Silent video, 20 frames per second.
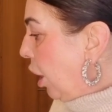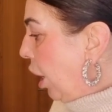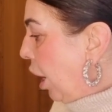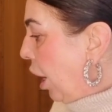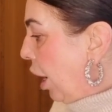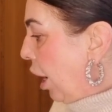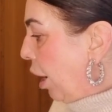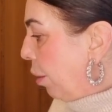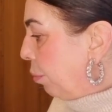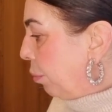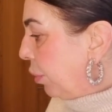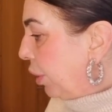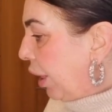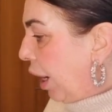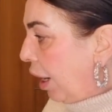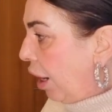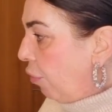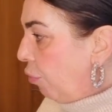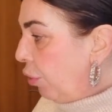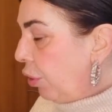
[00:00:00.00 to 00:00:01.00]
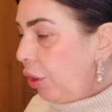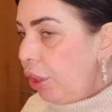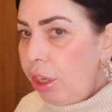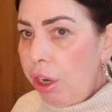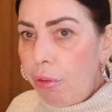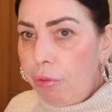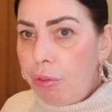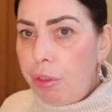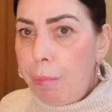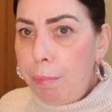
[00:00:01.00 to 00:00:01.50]
get
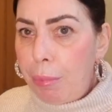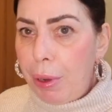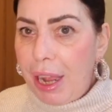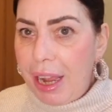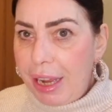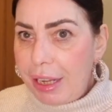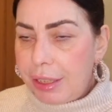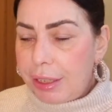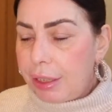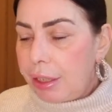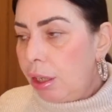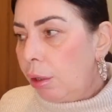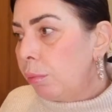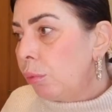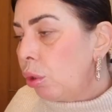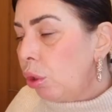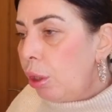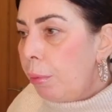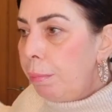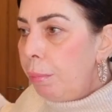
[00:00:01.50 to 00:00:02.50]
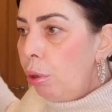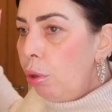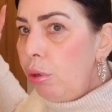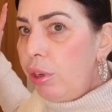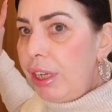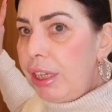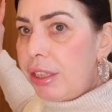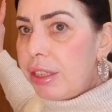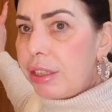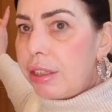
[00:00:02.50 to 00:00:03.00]
everything off the bed. I'm going to
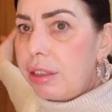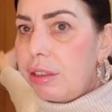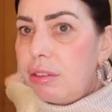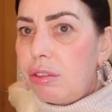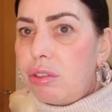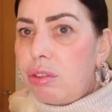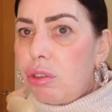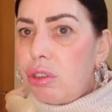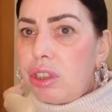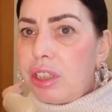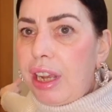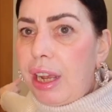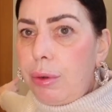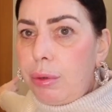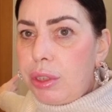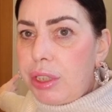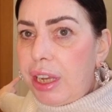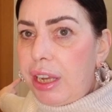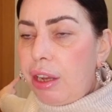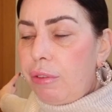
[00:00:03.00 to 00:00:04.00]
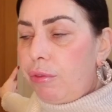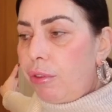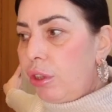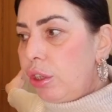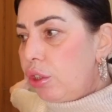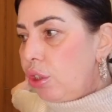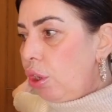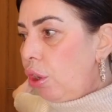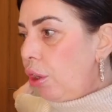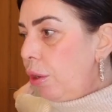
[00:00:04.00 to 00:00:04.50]
put it just out here for
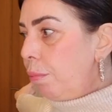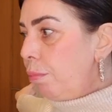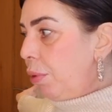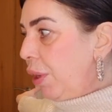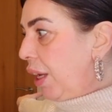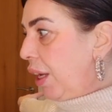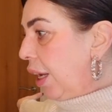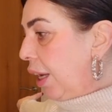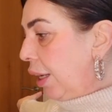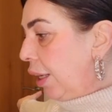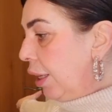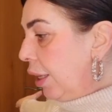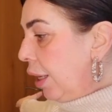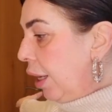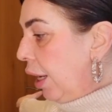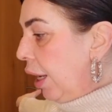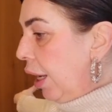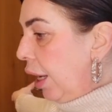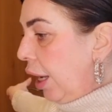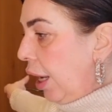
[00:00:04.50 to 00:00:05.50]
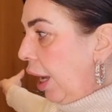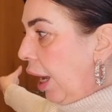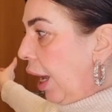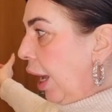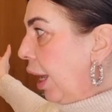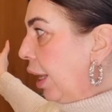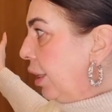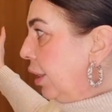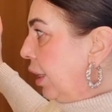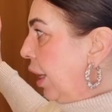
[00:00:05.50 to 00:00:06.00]
the time being,
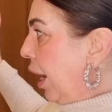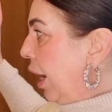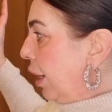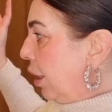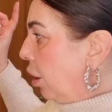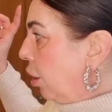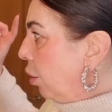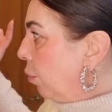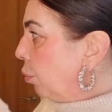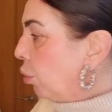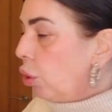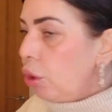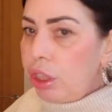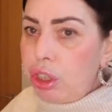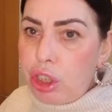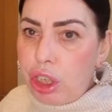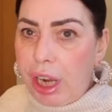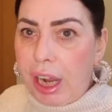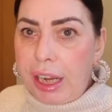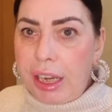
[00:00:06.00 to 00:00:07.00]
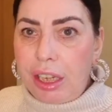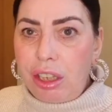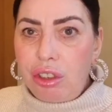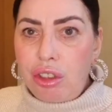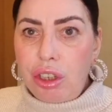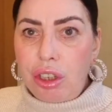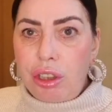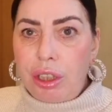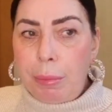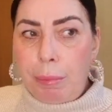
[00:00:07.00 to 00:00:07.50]
and then I'm going to
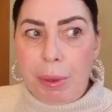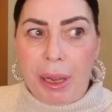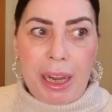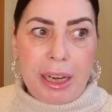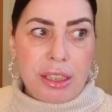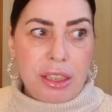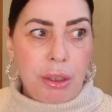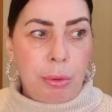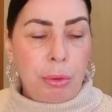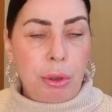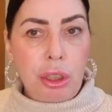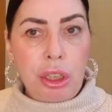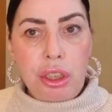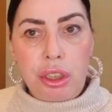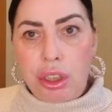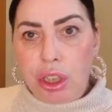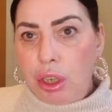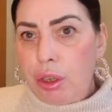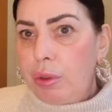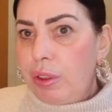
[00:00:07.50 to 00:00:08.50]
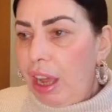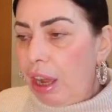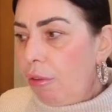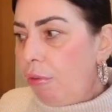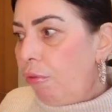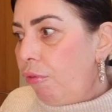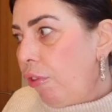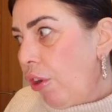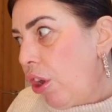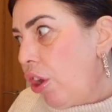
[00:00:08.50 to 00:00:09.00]
change the bed. I'm going to do
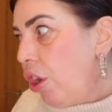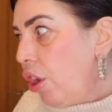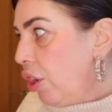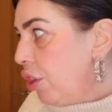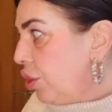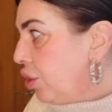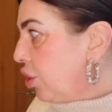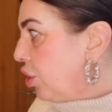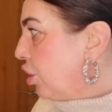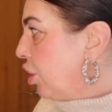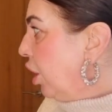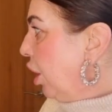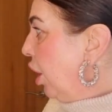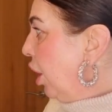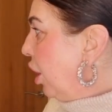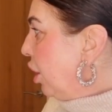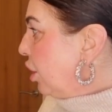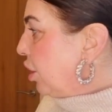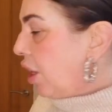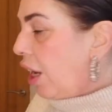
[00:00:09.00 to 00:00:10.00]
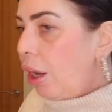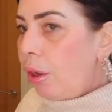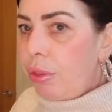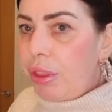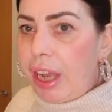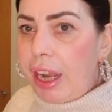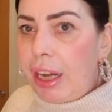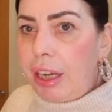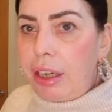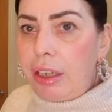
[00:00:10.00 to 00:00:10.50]
that first, so
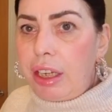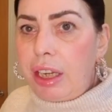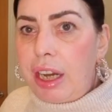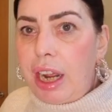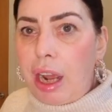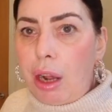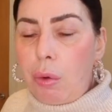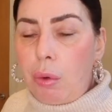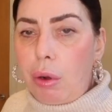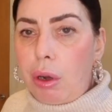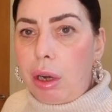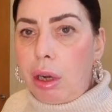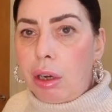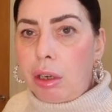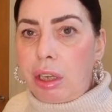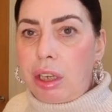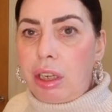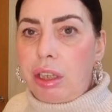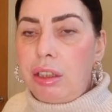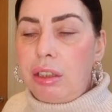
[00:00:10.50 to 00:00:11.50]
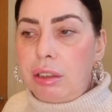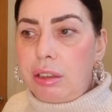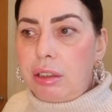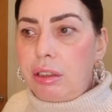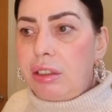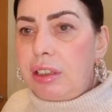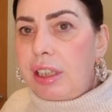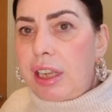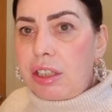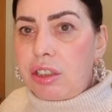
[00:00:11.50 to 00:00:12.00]
then, you know, I can,
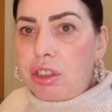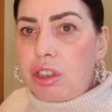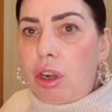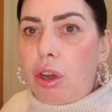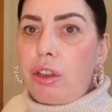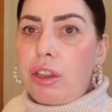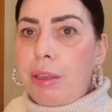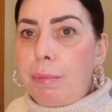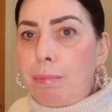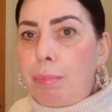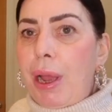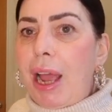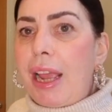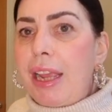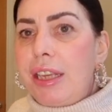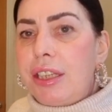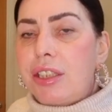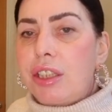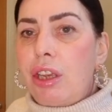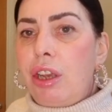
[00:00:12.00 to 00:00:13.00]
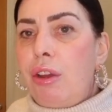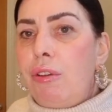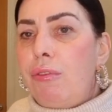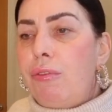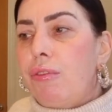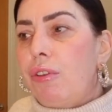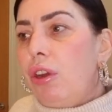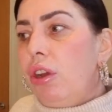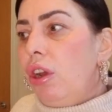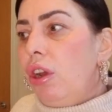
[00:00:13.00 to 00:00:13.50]
that's like the base of